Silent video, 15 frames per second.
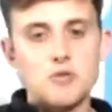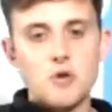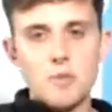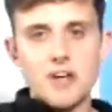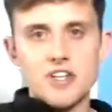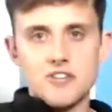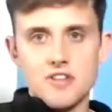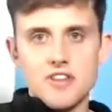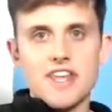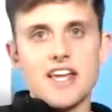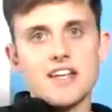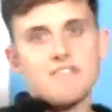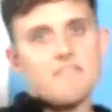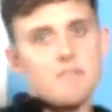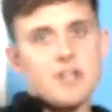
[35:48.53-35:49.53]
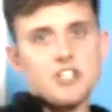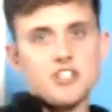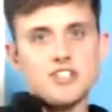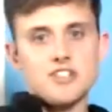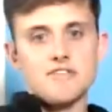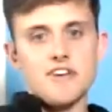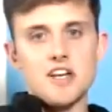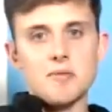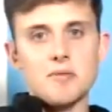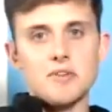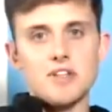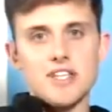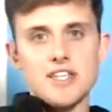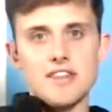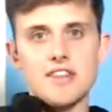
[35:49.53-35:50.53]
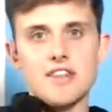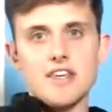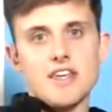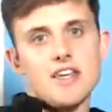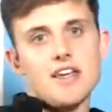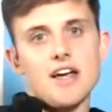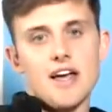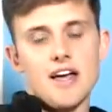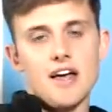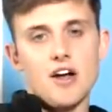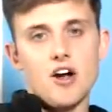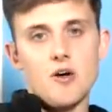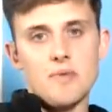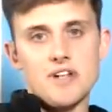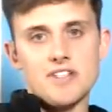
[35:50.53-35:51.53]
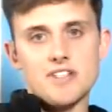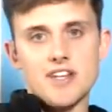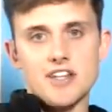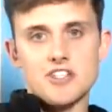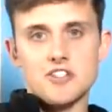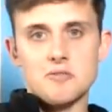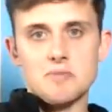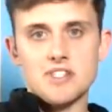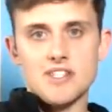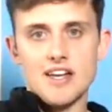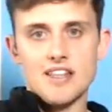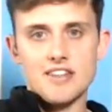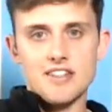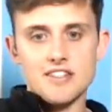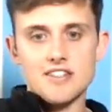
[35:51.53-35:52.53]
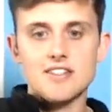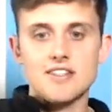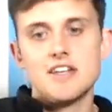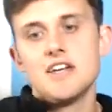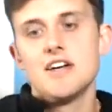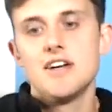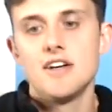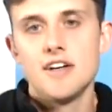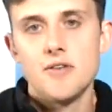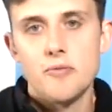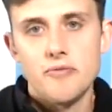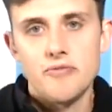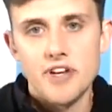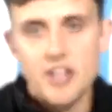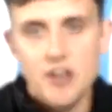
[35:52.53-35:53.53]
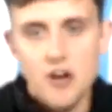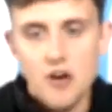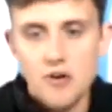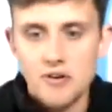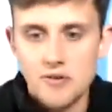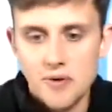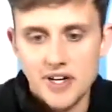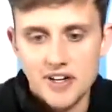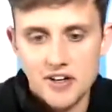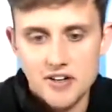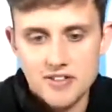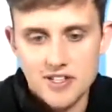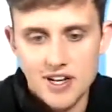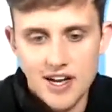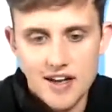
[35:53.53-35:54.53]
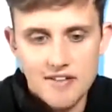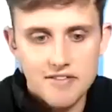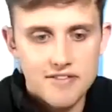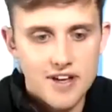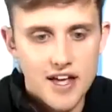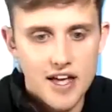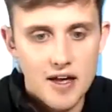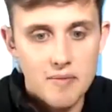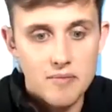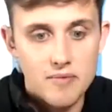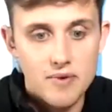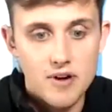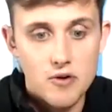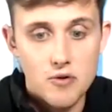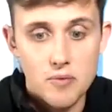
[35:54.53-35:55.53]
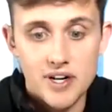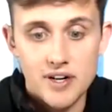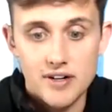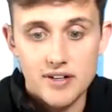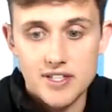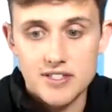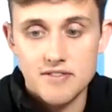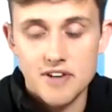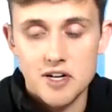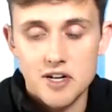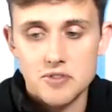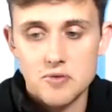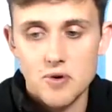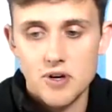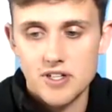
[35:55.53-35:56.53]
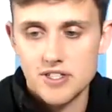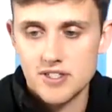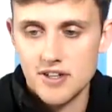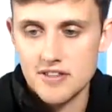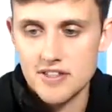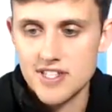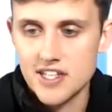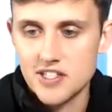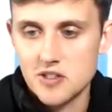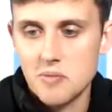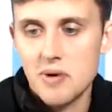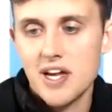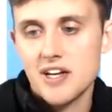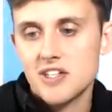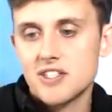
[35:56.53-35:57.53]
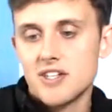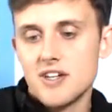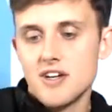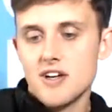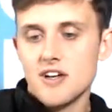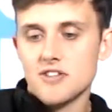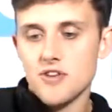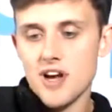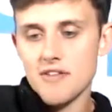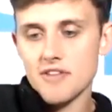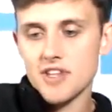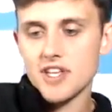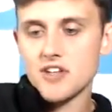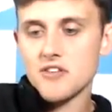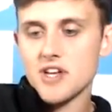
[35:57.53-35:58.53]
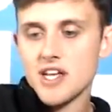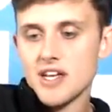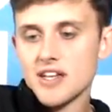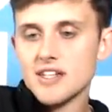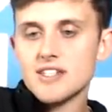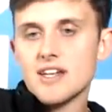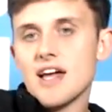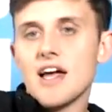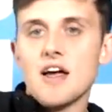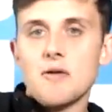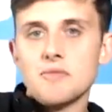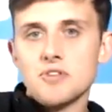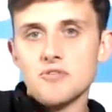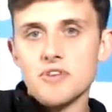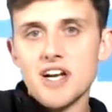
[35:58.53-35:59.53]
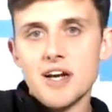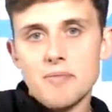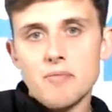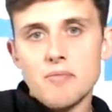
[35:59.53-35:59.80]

We'll make sure that that information is available in the comments section beside this video when it goes live, or when it is available to watch on the session page. So everything you need to read up